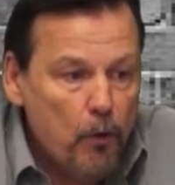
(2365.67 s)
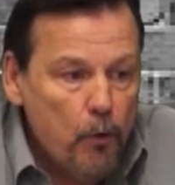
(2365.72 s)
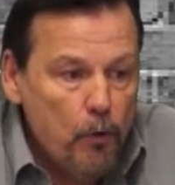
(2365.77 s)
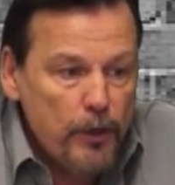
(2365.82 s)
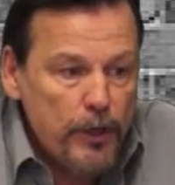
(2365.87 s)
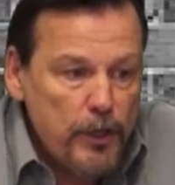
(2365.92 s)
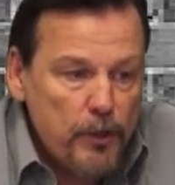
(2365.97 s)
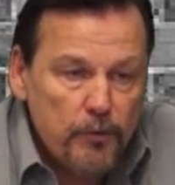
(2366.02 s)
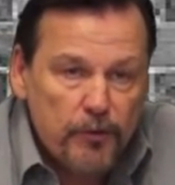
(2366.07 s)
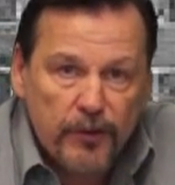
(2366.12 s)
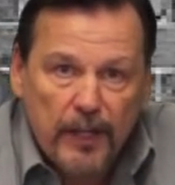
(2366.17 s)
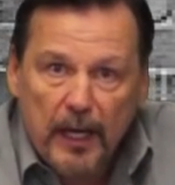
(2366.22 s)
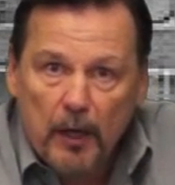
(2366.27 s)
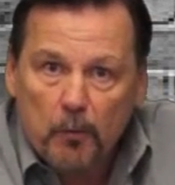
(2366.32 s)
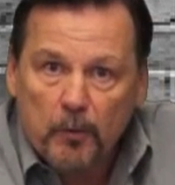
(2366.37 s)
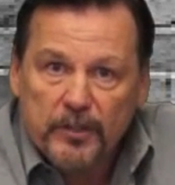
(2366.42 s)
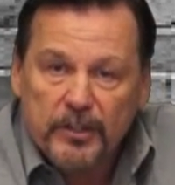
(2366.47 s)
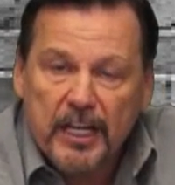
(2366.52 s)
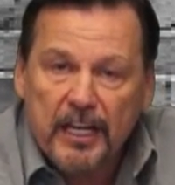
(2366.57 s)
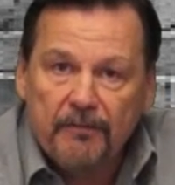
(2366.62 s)
Who do you think
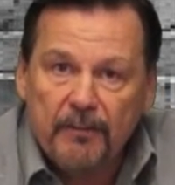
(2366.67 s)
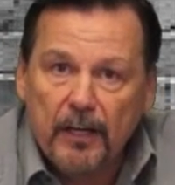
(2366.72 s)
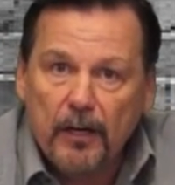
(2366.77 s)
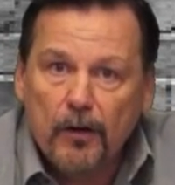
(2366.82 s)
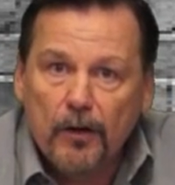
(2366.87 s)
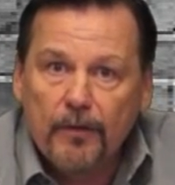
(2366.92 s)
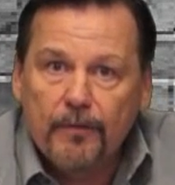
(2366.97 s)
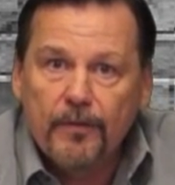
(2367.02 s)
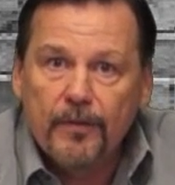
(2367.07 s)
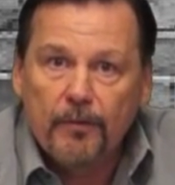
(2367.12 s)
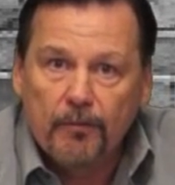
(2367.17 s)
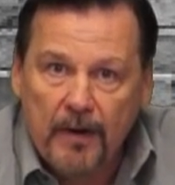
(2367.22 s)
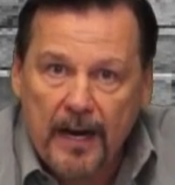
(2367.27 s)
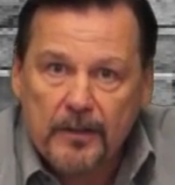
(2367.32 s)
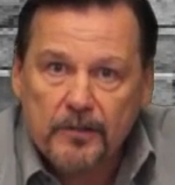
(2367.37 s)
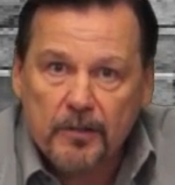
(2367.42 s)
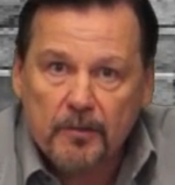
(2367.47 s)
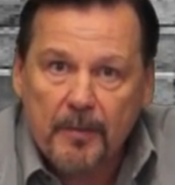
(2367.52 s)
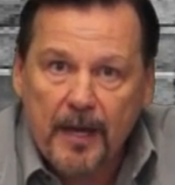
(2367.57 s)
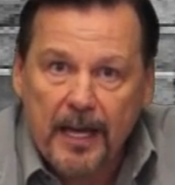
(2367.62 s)
was giving her the
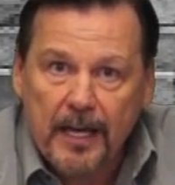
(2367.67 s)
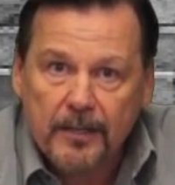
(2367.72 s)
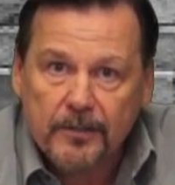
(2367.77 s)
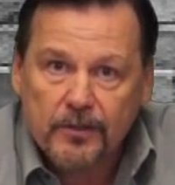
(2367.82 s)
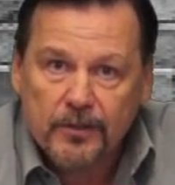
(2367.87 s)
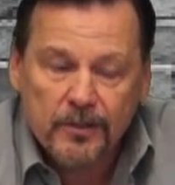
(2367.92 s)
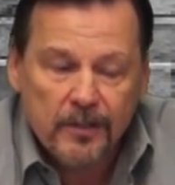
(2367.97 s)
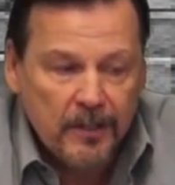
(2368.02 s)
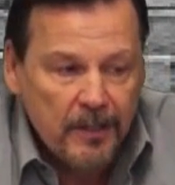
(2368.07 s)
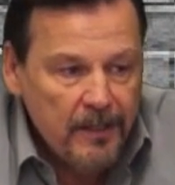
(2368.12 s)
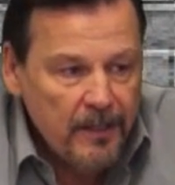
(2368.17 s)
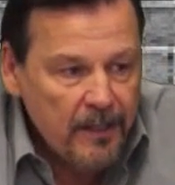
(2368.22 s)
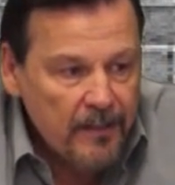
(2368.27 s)
resumes?